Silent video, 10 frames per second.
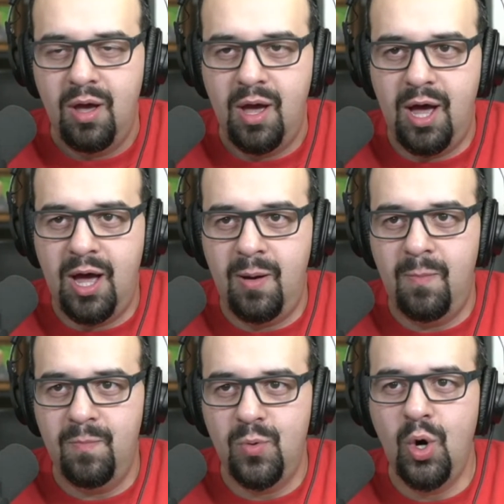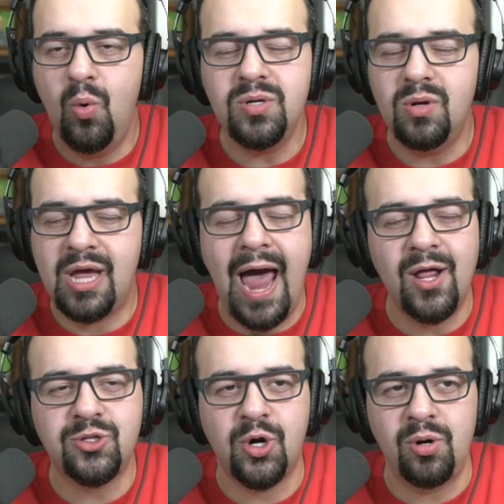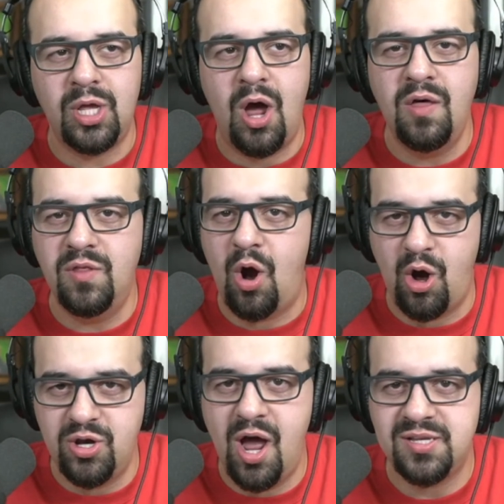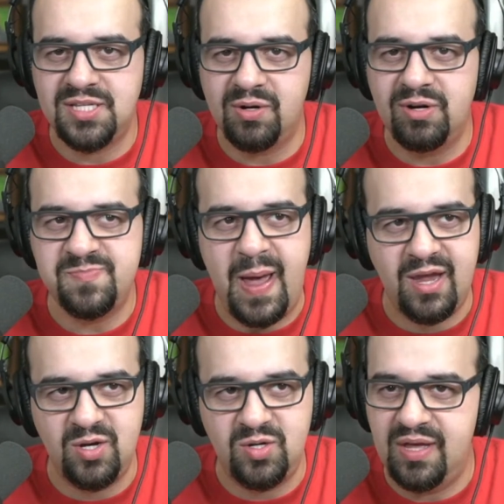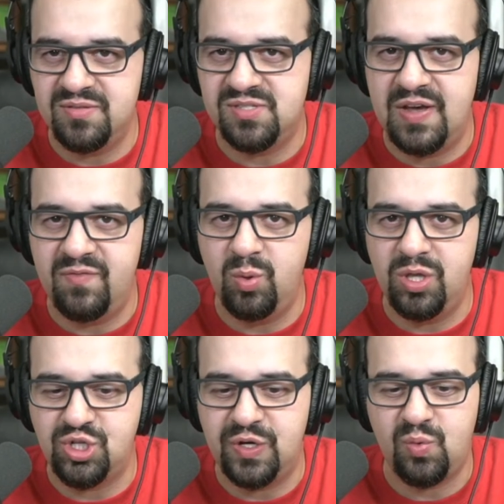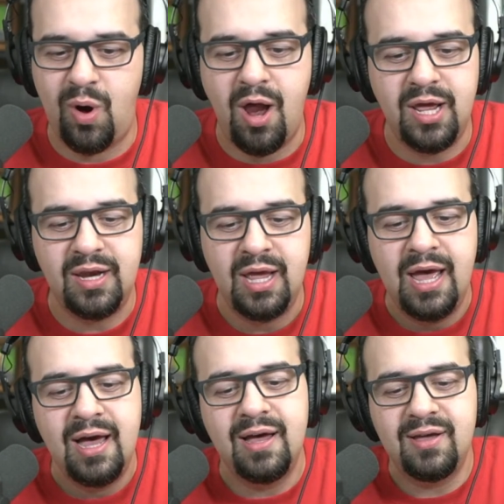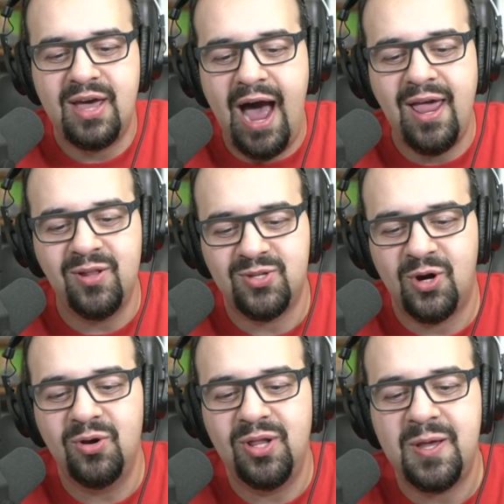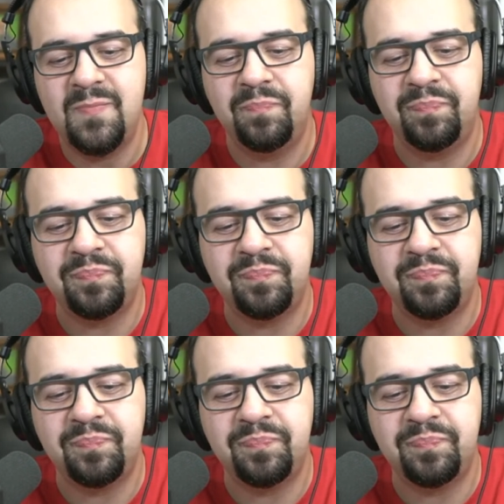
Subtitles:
Kyle Turley on the Hard Knocks series back in 2007 when the Chiefs were on it. Kyle Turley,